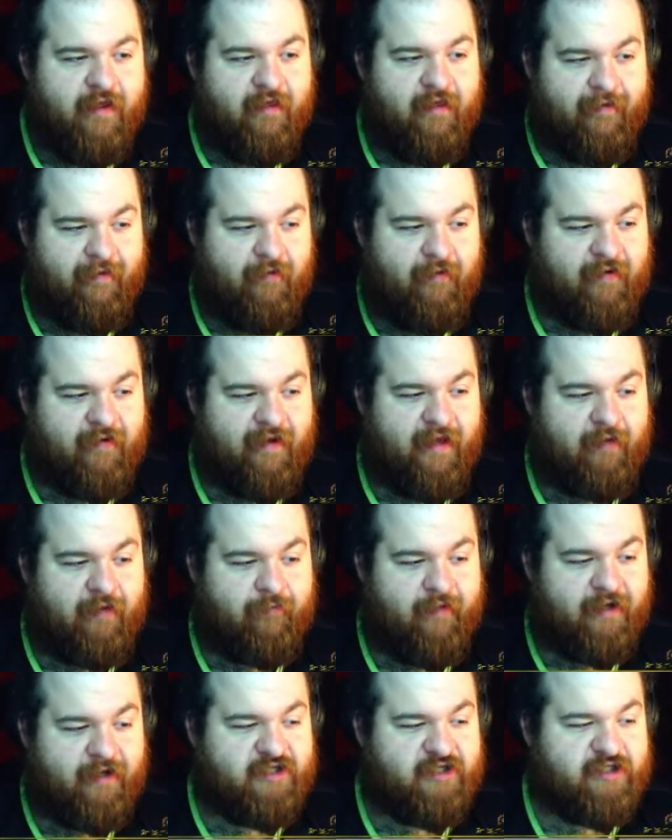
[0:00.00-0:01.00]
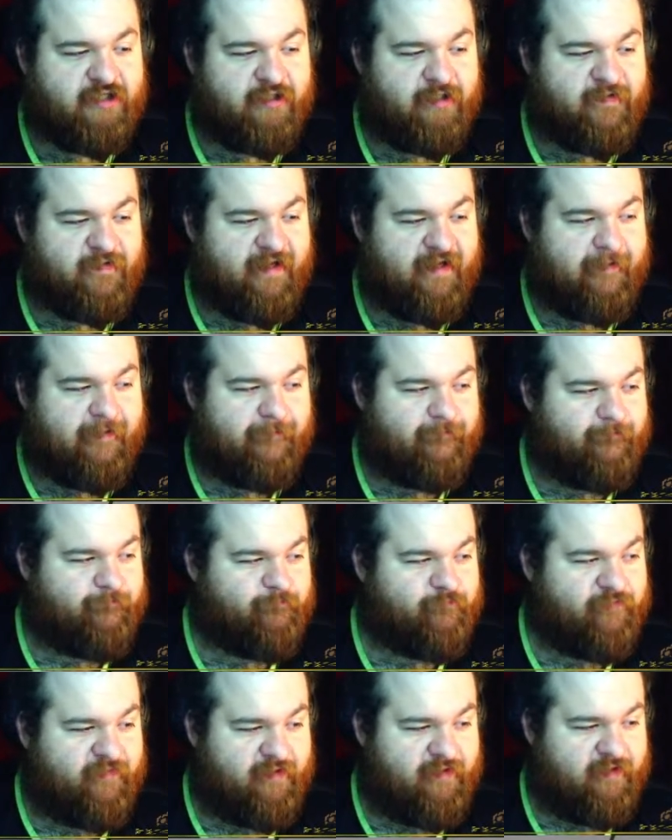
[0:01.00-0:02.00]
You gotta make sure that
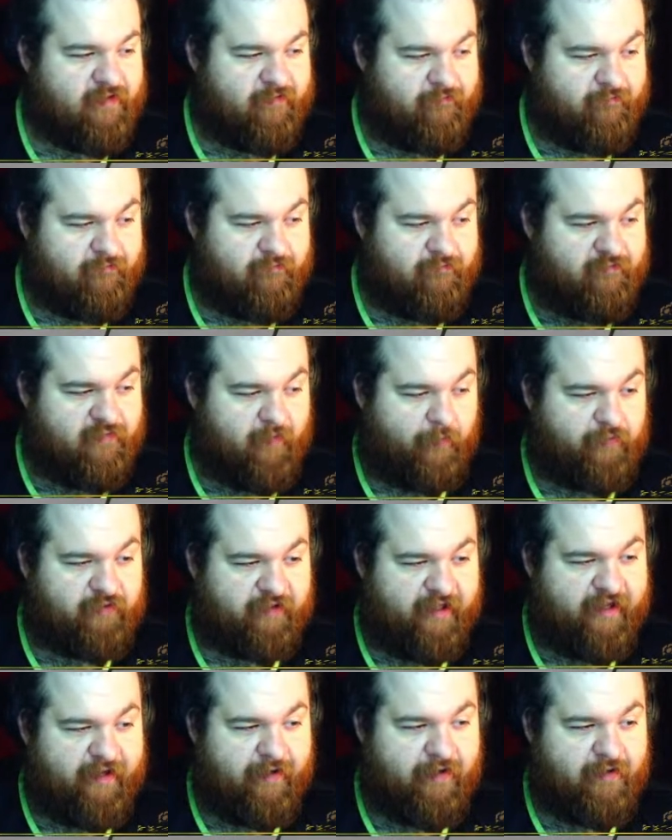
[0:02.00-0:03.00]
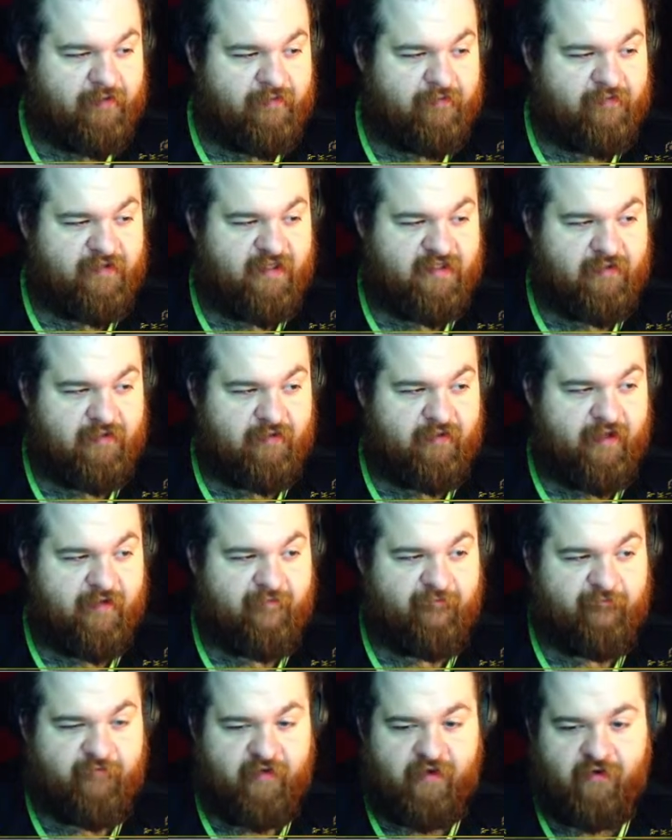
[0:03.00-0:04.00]
the player doesn't like
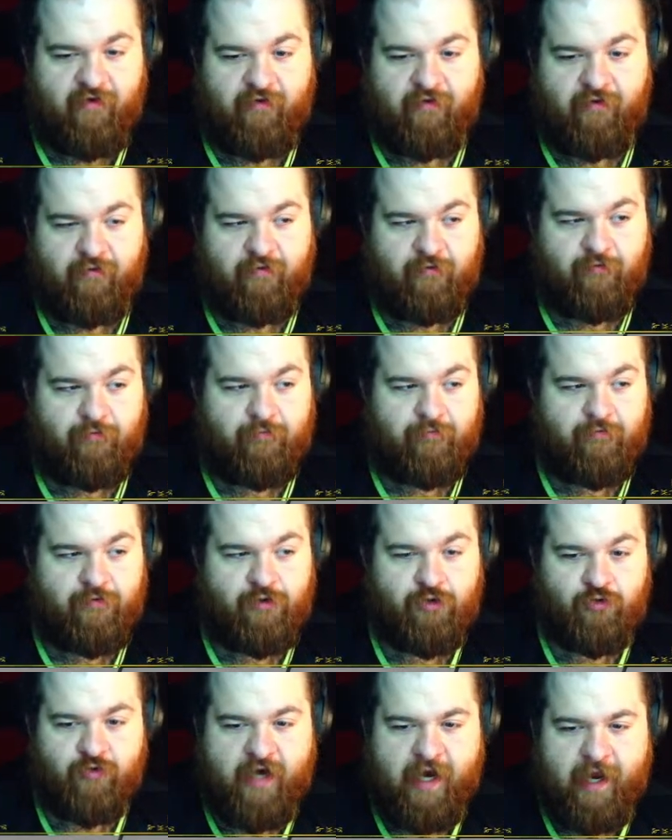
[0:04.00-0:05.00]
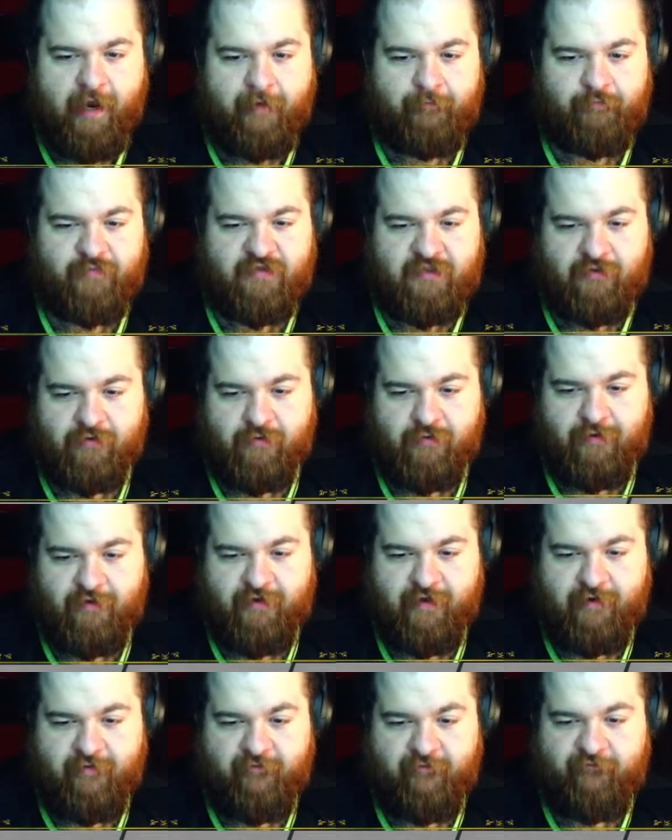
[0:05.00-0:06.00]
feel cramped or they
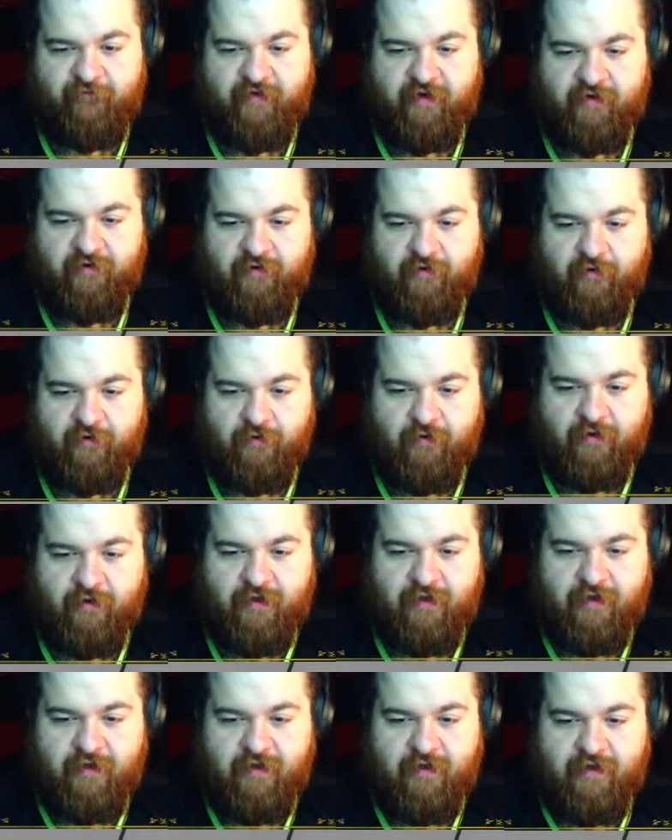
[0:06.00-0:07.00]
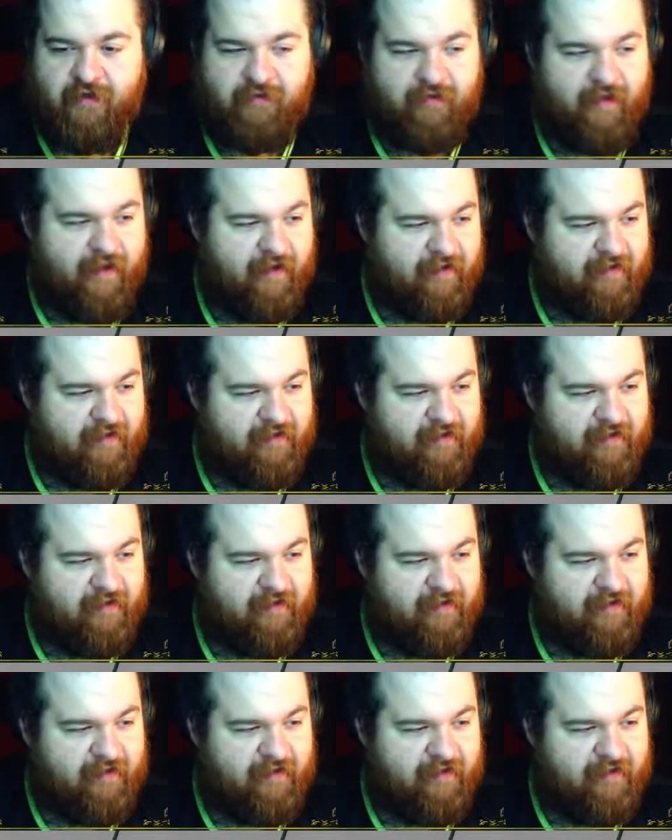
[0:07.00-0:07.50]
don't feel like